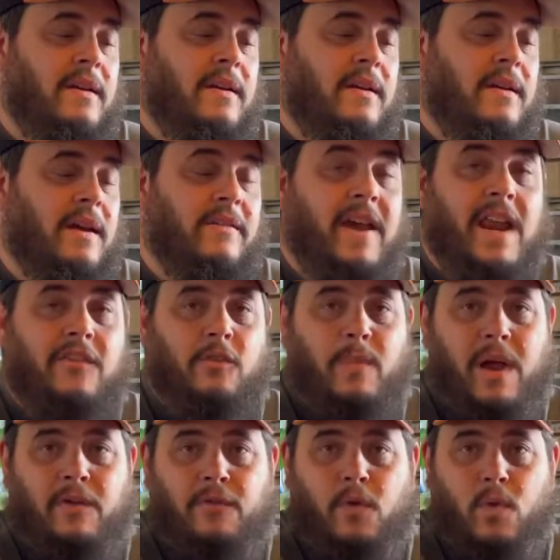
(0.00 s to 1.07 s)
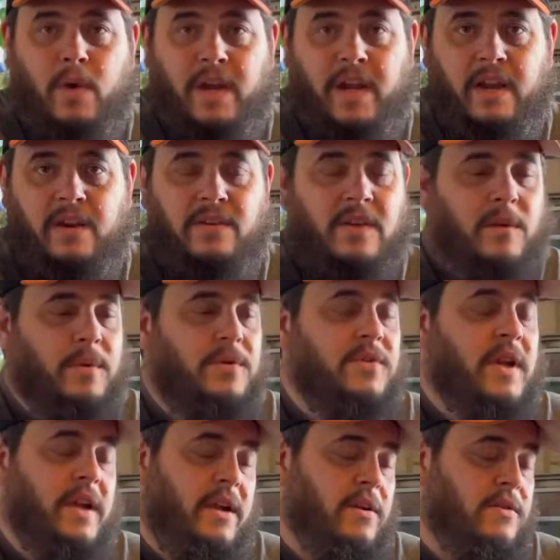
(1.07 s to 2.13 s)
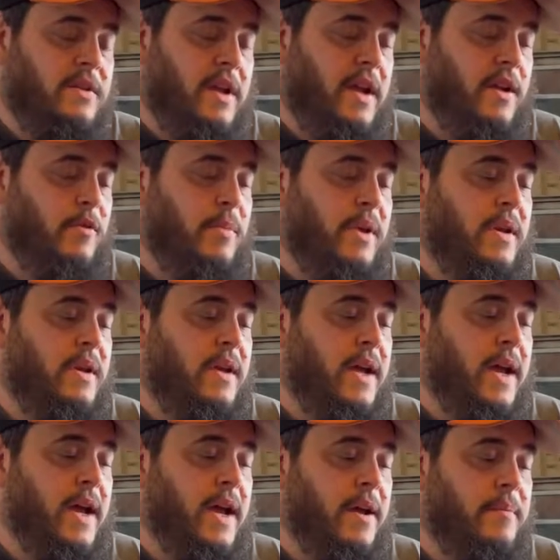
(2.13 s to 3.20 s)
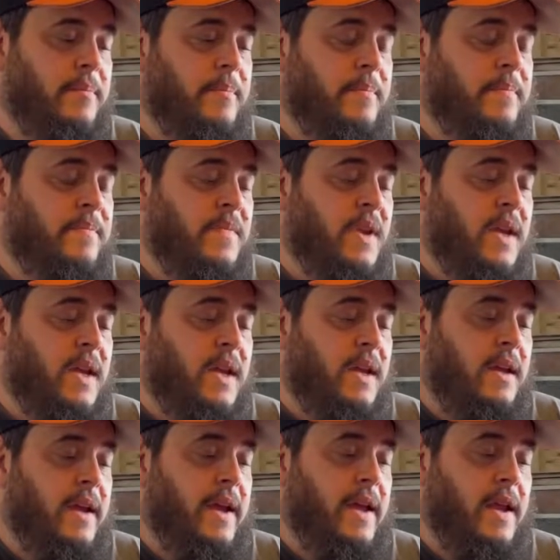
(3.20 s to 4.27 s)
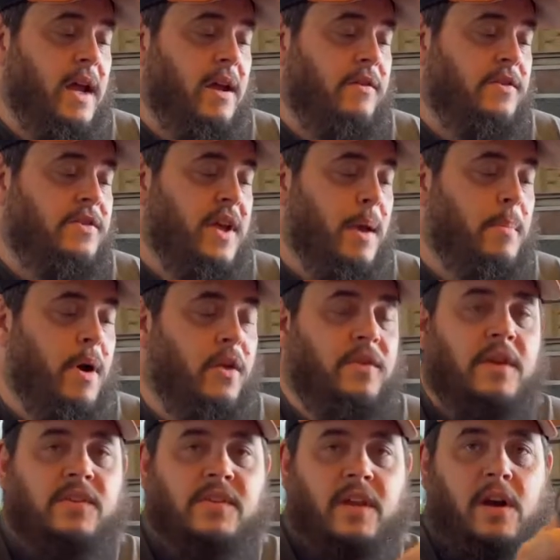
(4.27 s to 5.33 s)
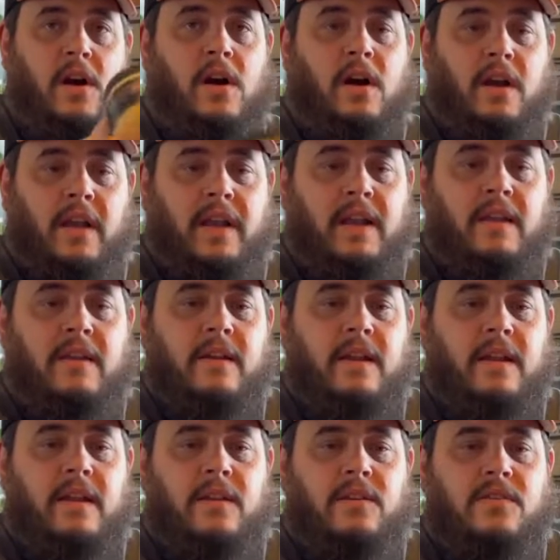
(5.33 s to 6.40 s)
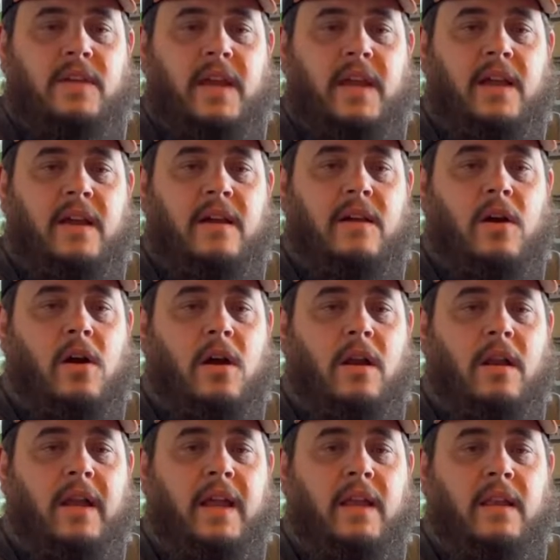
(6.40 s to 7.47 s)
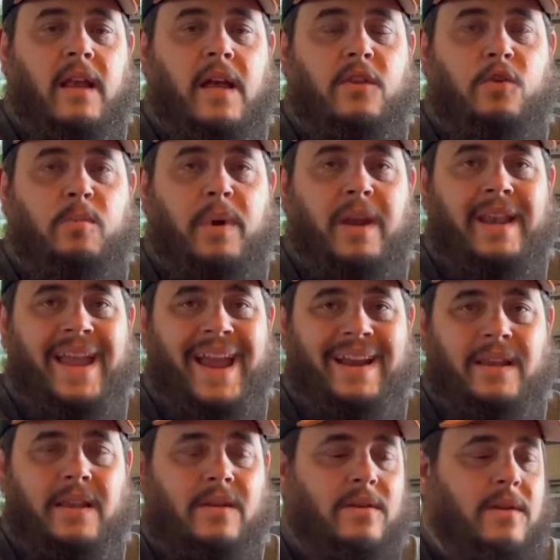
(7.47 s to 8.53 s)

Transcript: I've had it for about 4 years. I don't want to say years ago, but and obviously I bought this at Harley. It is a Harley leather protectant.